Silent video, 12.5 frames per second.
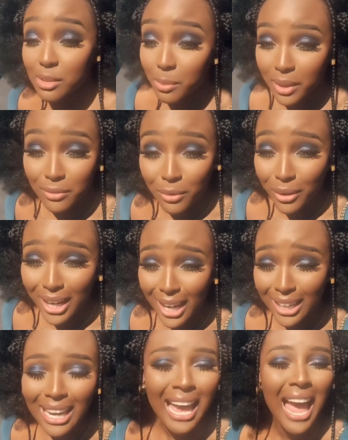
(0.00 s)
has a big
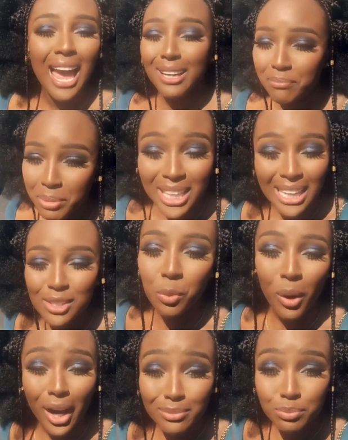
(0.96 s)
forehead. But
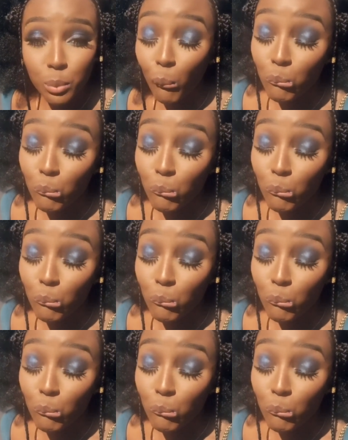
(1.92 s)
guess what?